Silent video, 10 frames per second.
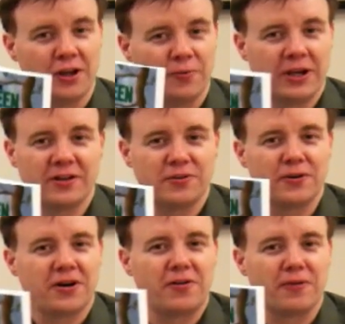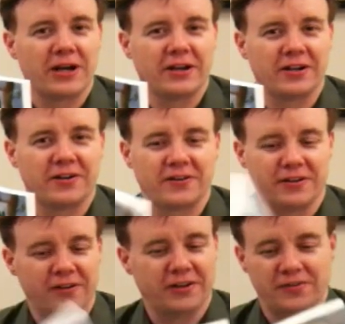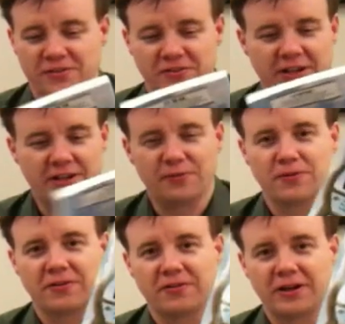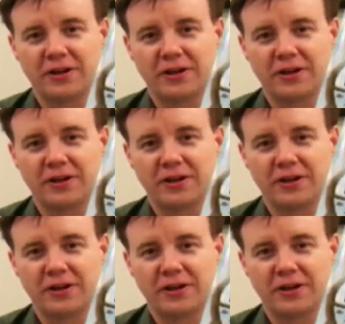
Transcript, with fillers: We can do it all right here, and it looks like you were